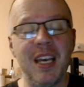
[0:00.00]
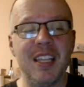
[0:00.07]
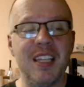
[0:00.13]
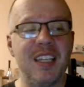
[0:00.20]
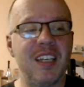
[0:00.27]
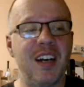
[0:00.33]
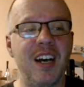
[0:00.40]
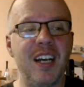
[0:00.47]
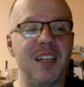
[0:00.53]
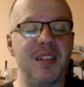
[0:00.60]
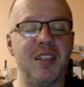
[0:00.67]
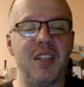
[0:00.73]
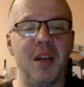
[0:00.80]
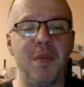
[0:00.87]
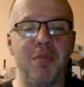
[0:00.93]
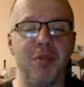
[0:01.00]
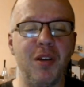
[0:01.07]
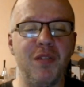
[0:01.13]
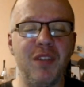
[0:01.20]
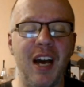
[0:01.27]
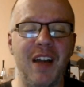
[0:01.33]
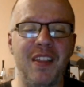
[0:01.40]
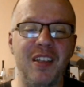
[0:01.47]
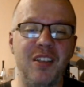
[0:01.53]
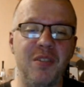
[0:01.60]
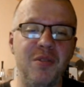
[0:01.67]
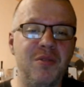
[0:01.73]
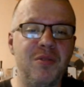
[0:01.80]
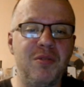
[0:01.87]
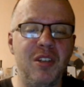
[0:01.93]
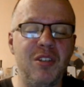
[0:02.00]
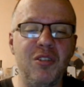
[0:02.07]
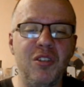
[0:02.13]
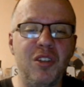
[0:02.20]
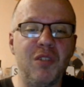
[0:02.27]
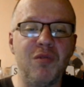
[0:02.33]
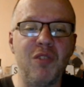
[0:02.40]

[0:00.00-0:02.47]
The guy, proved, I think, did nothing